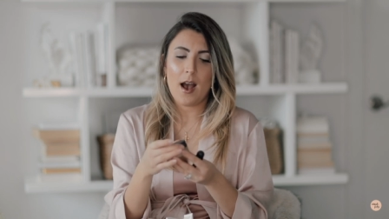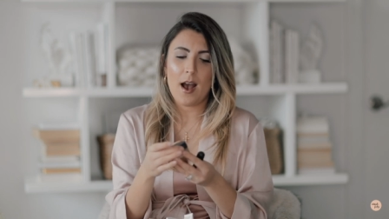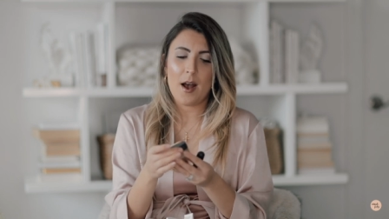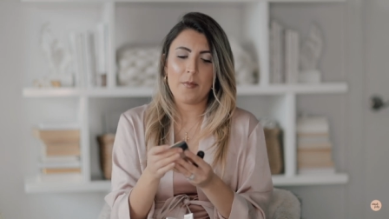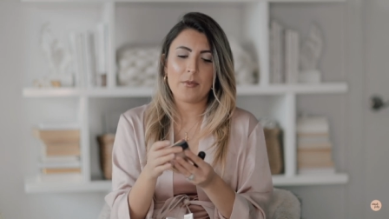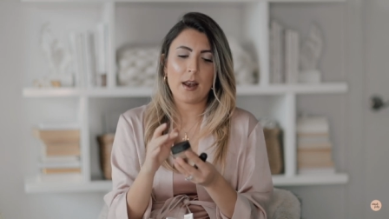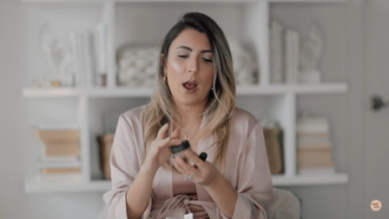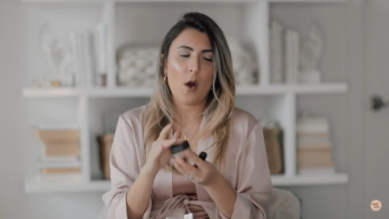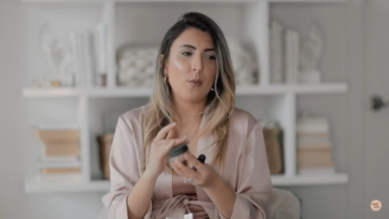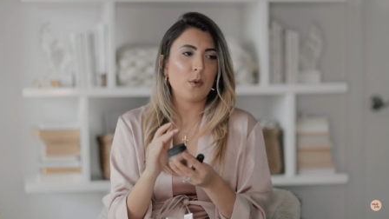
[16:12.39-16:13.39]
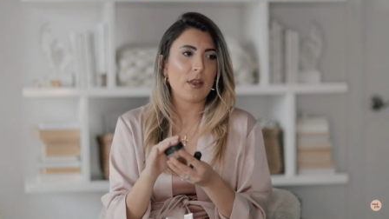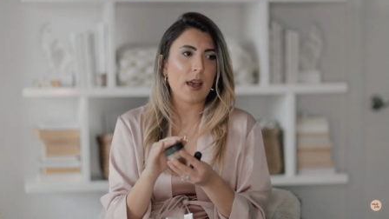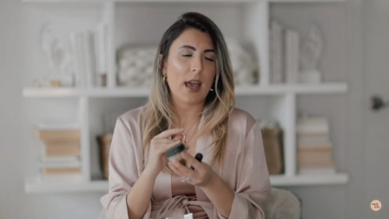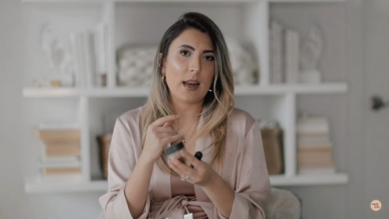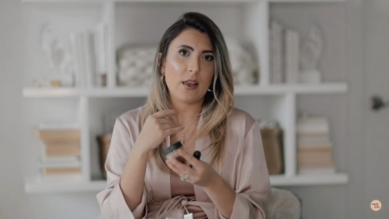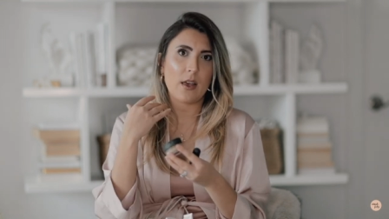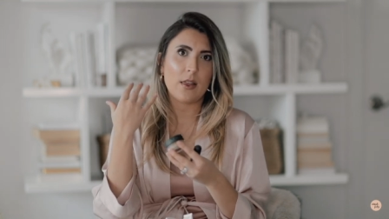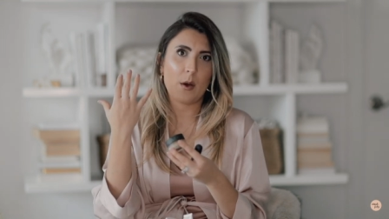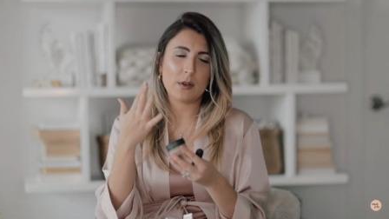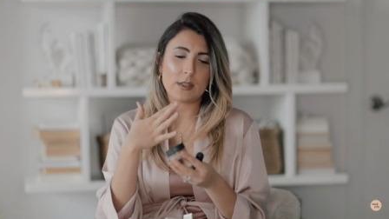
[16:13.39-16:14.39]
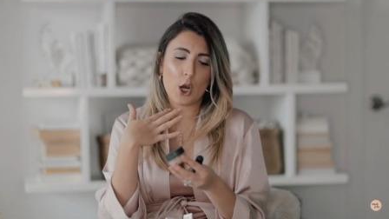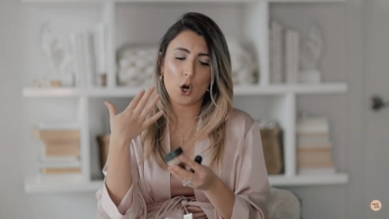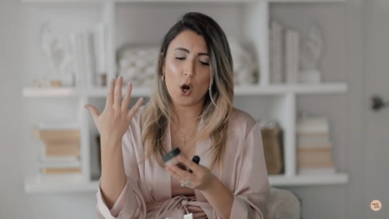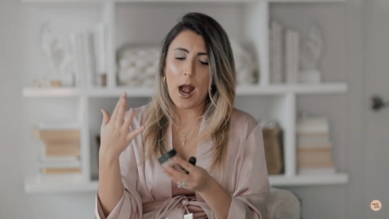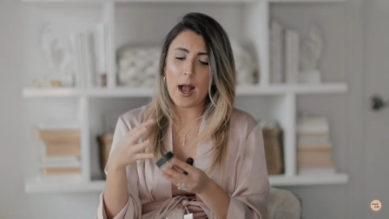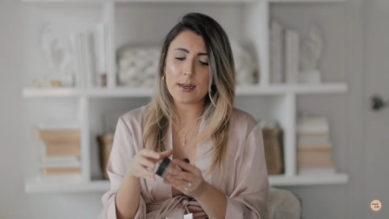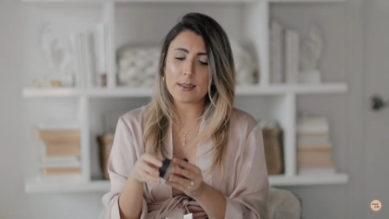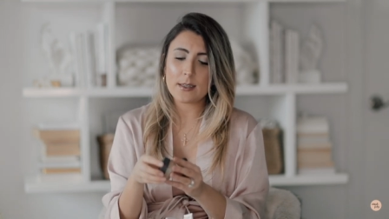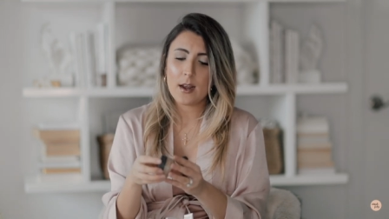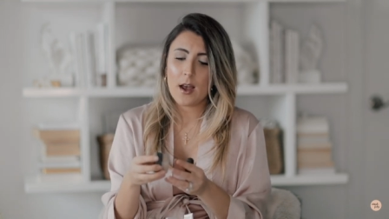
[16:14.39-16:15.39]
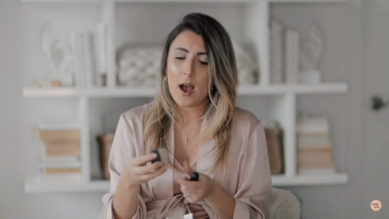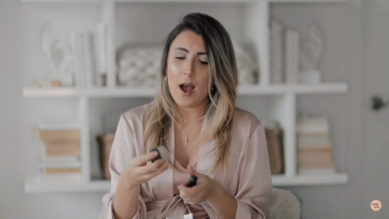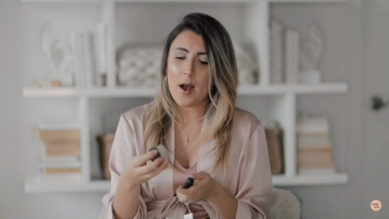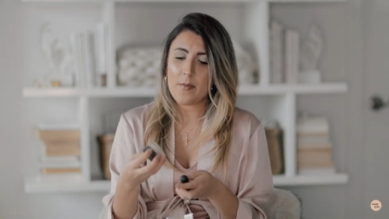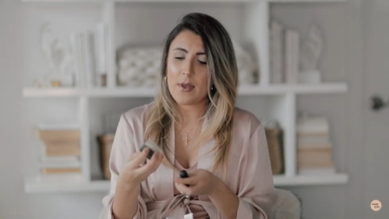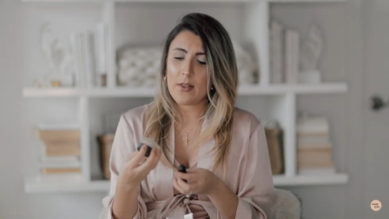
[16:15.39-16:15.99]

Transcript: um, and help with like anything that was like cracked um,